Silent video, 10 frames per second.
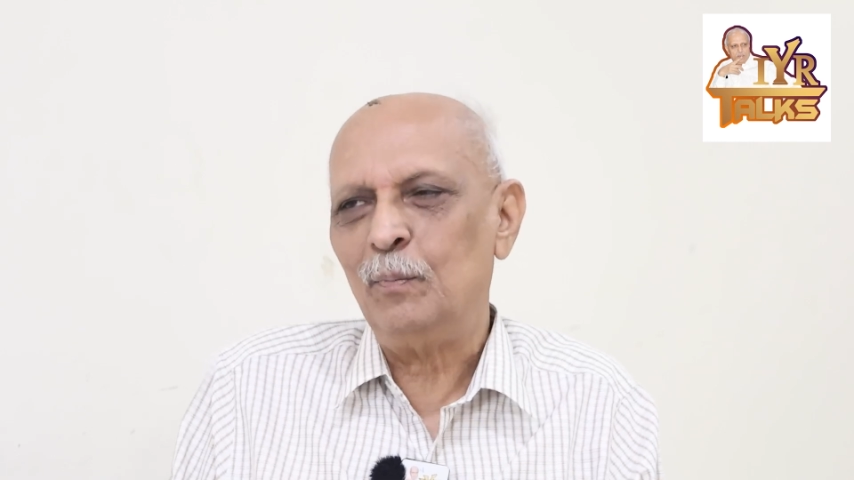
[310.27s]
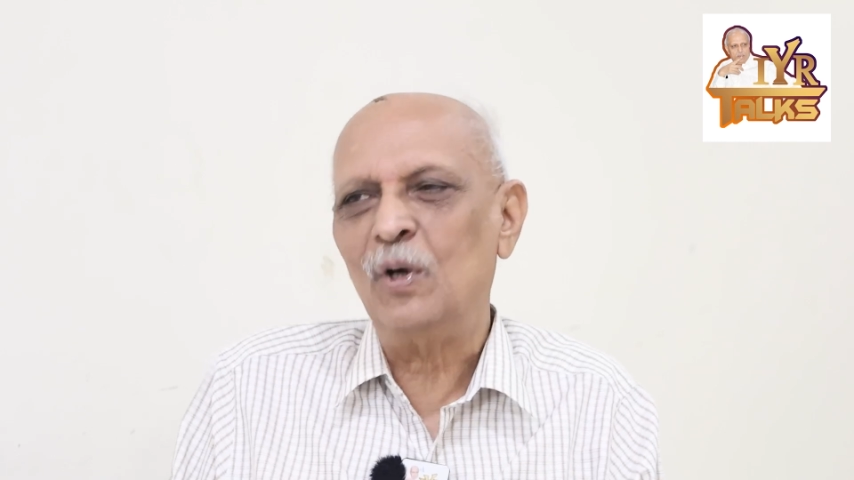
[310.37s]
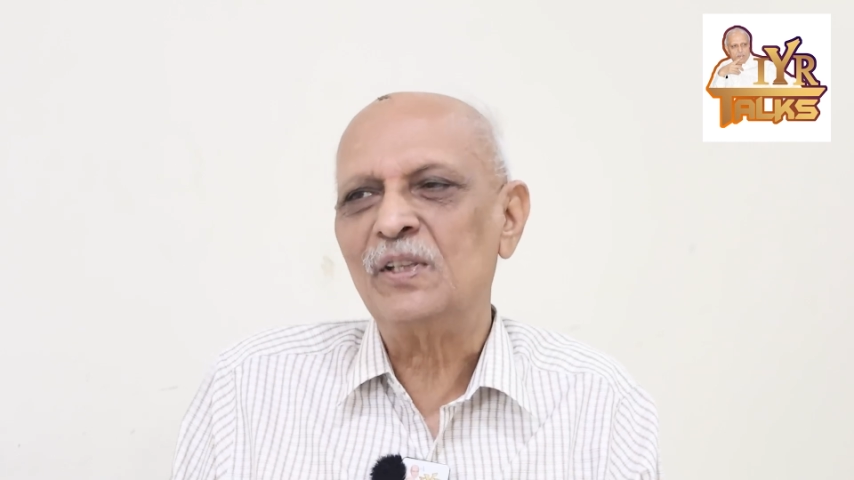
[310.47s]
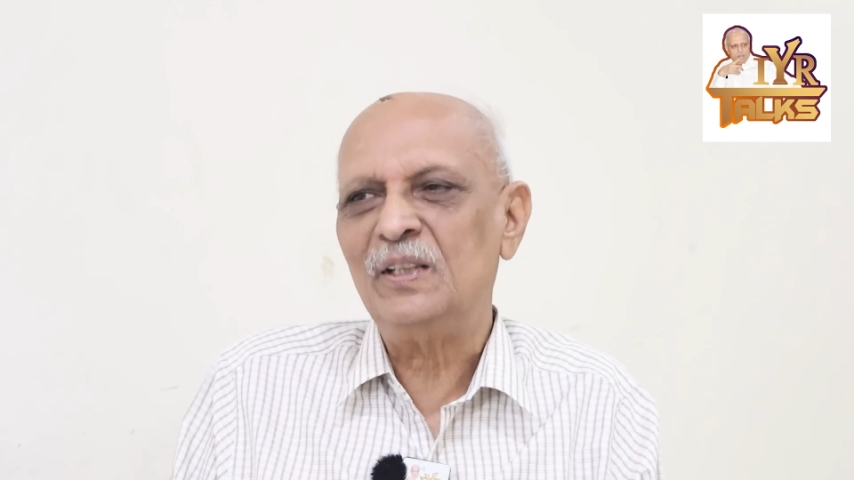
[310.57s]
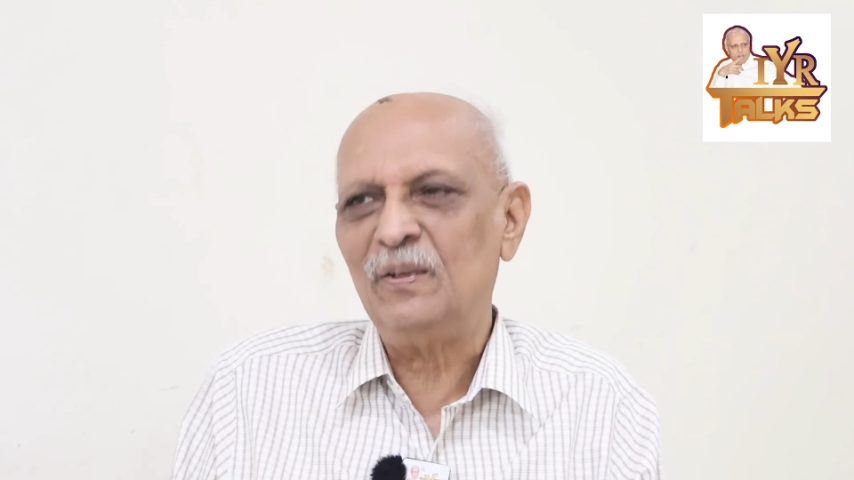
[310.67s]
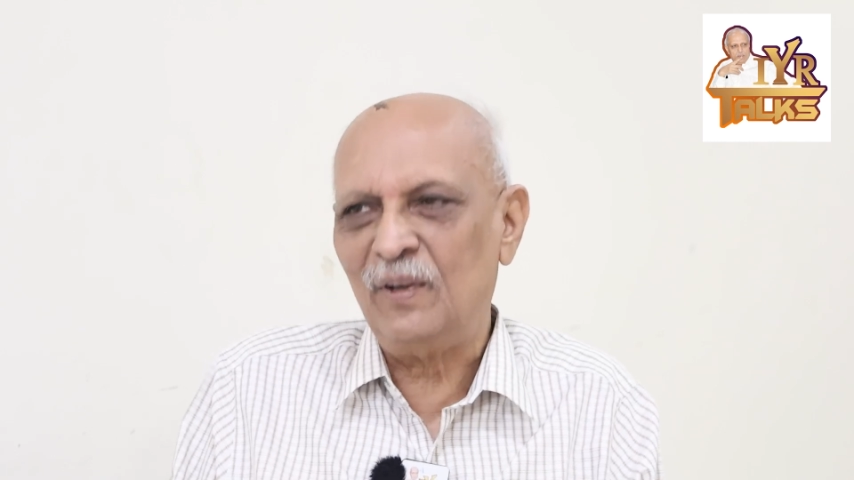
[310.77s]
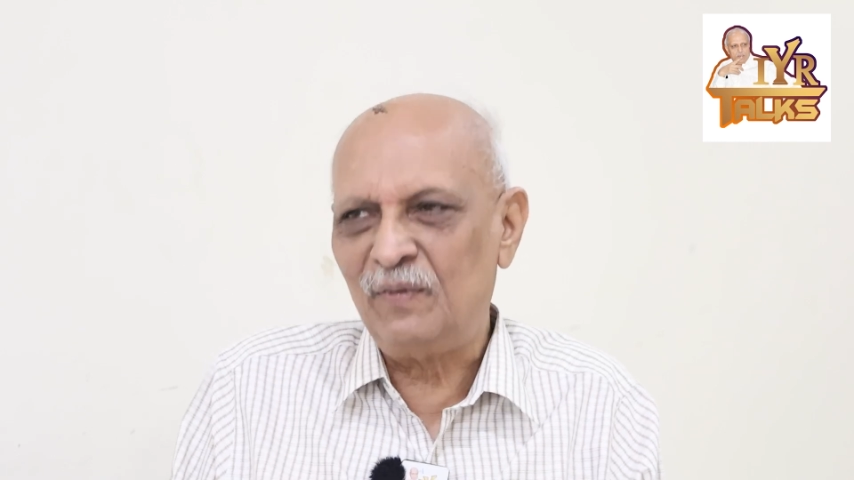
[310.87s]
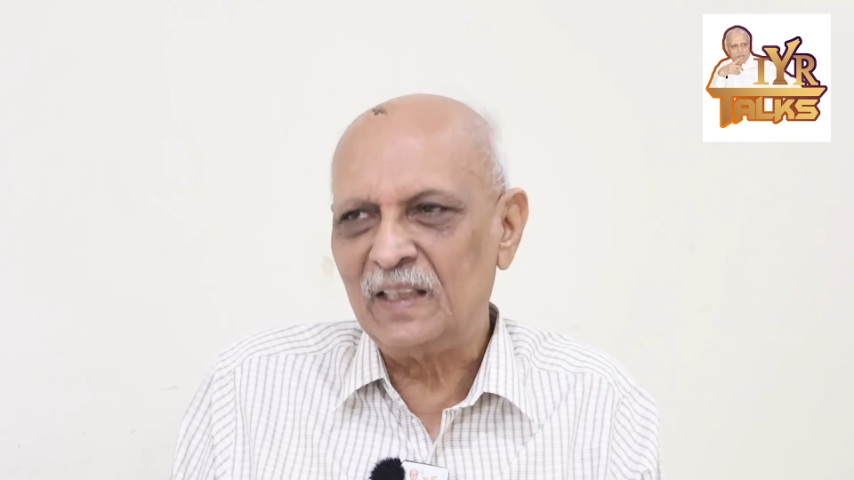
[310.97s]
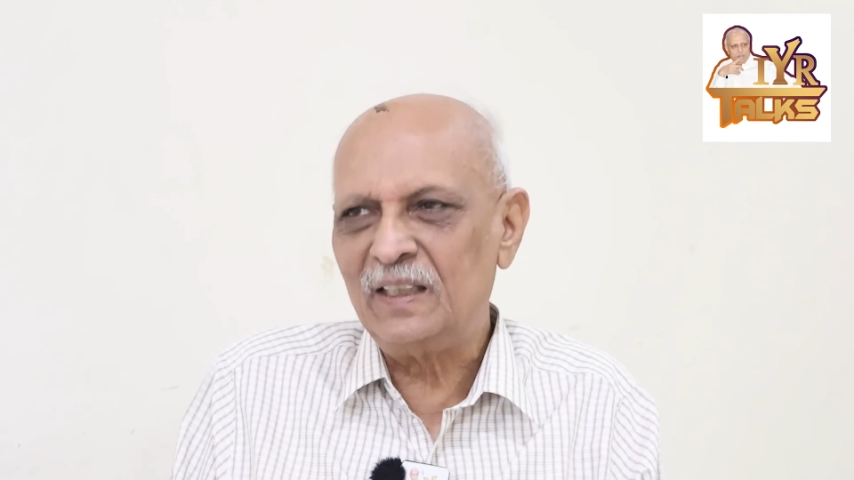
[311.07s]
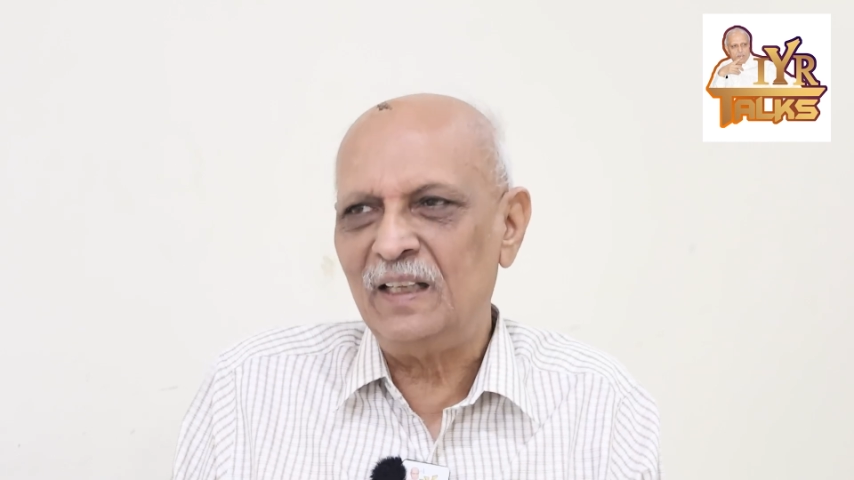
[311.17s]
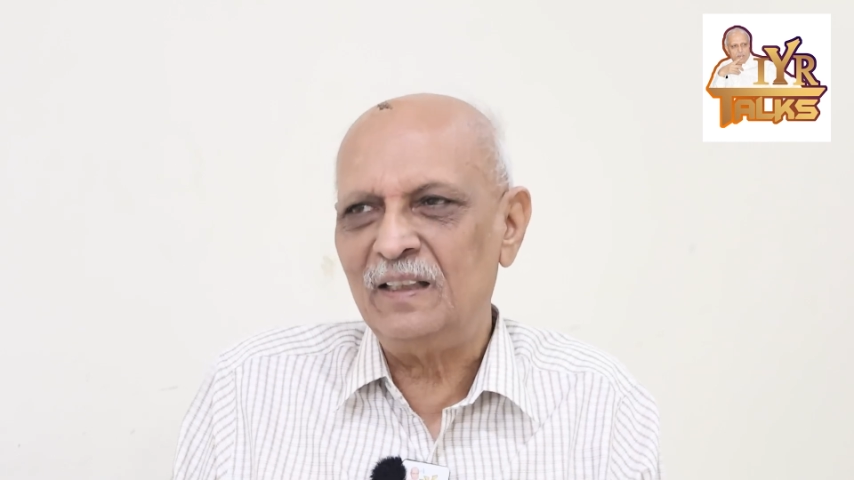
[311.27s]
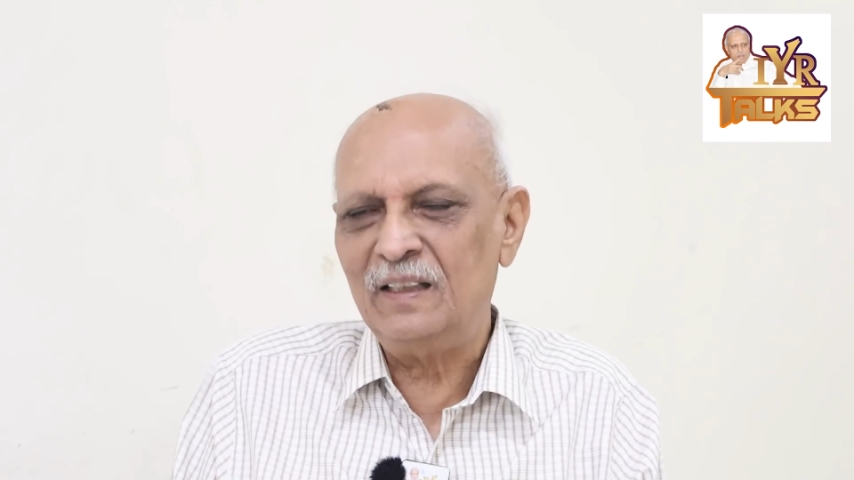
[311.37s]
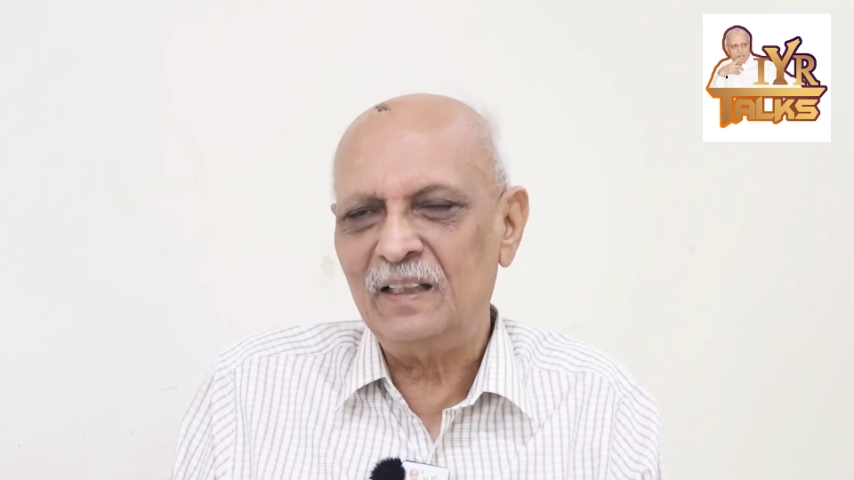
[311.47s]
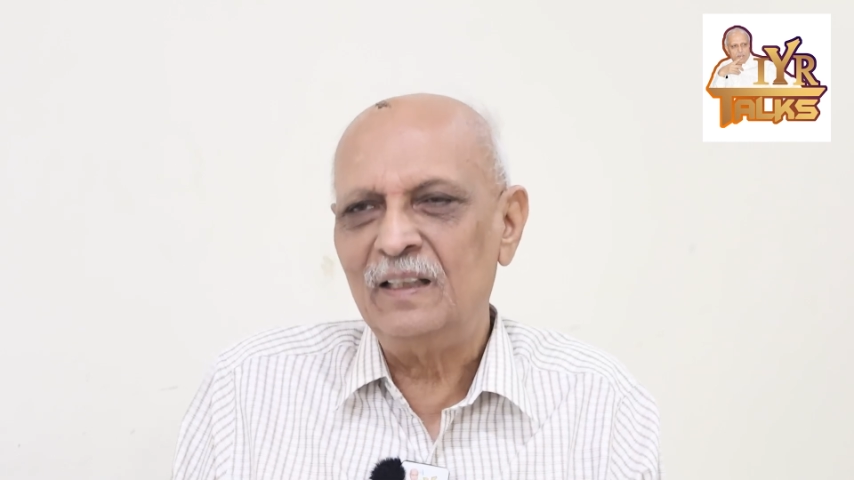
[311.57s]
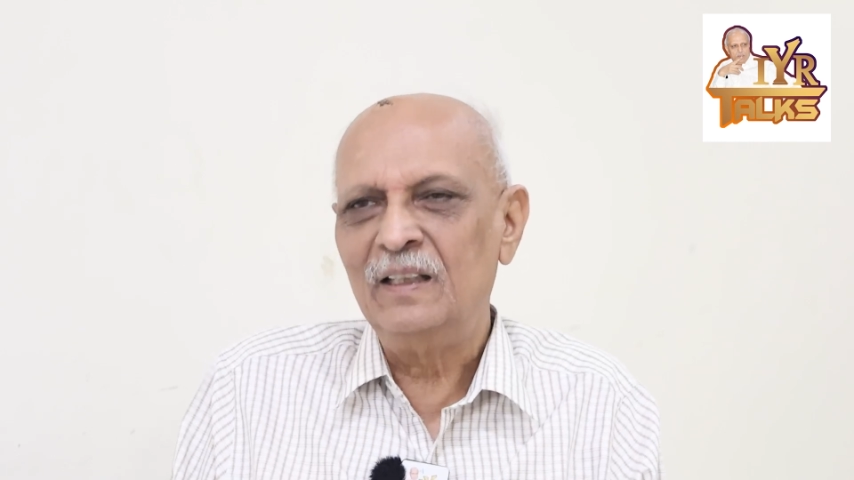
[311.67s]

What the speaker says: positive effect and